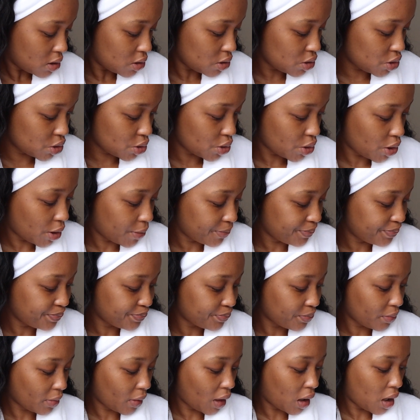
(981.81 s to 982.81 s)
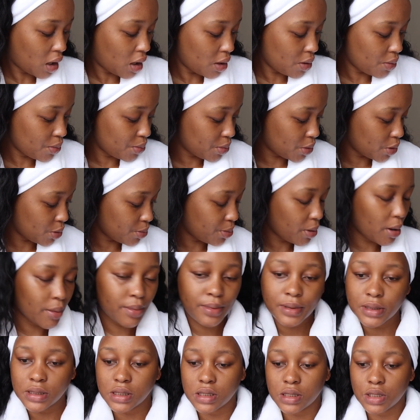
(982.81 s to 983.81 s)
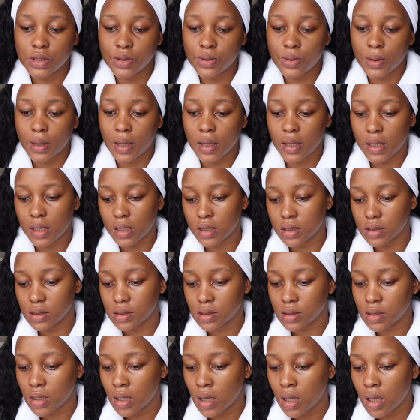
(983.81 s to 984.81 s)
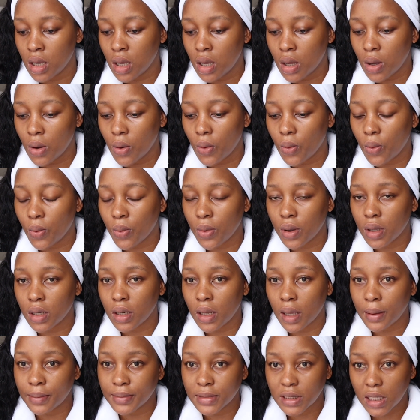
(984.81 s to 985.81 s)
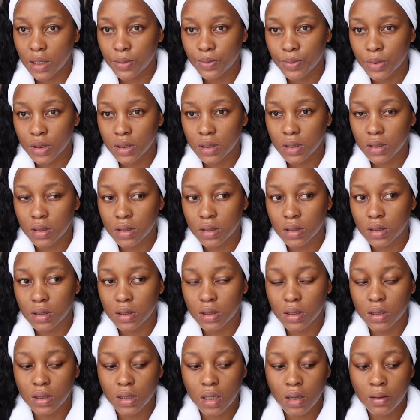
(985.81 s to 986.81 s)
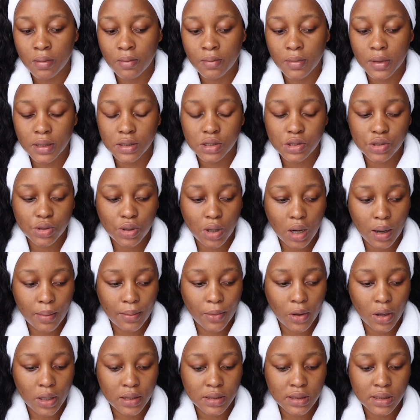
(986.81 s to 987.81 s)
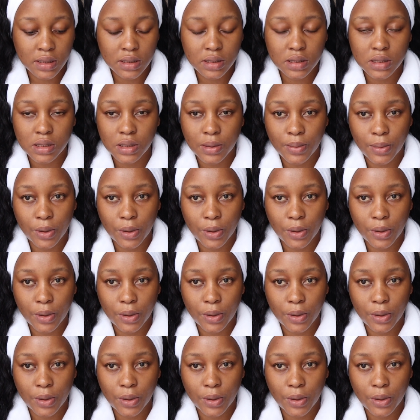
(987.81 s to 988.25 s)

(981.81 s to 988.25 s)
So yeah, I will probably see you guys when I'm done with the Instagram content in the